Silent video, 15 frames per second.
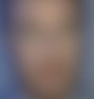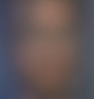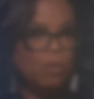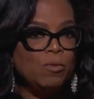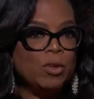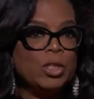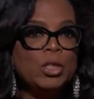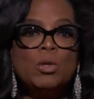
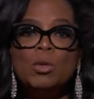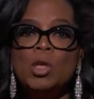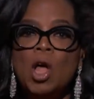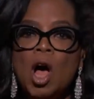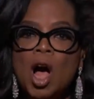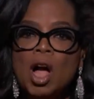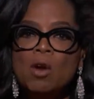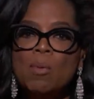For too
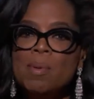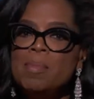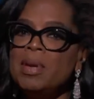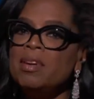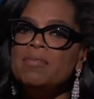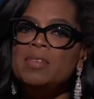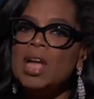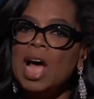long, women
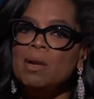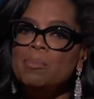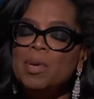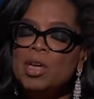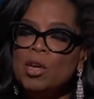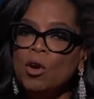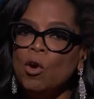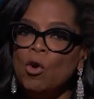have not
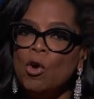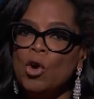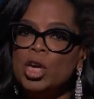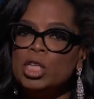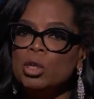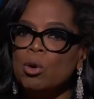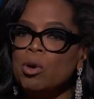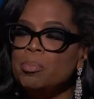been
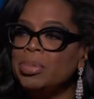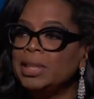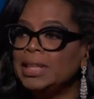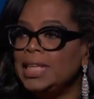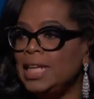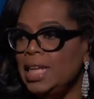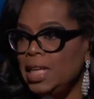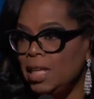heard or
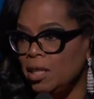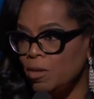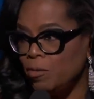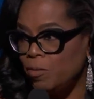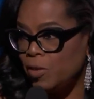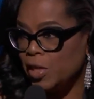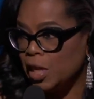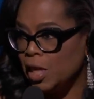
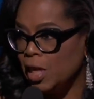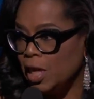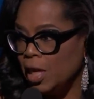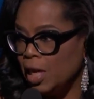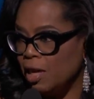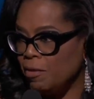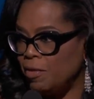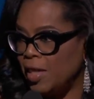believed
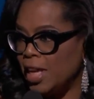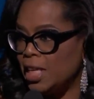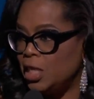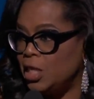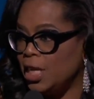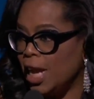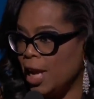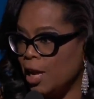if they
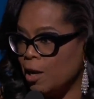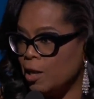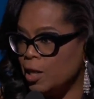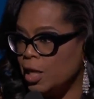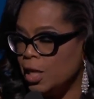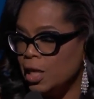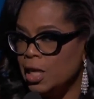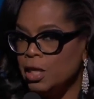
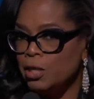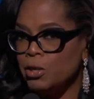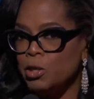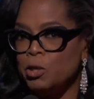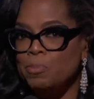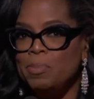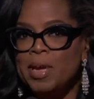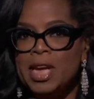dared to
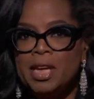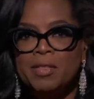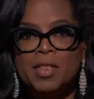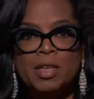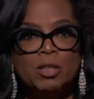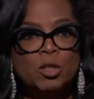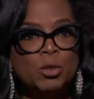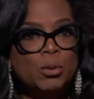speak
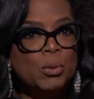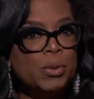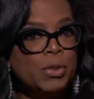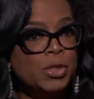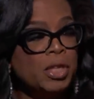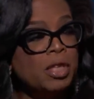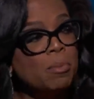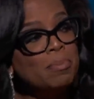their truth
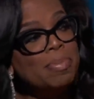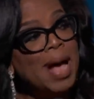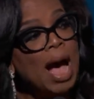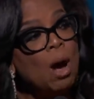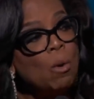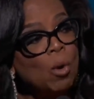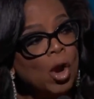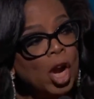to the
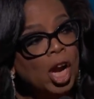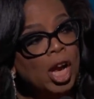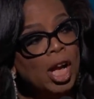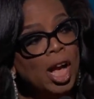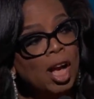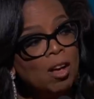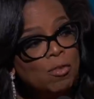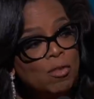power
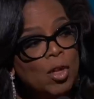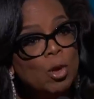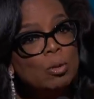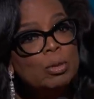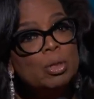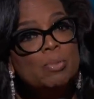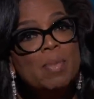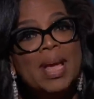of
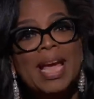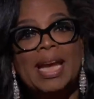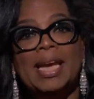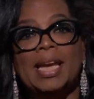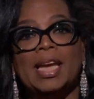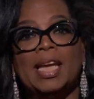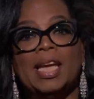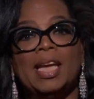those
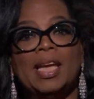men.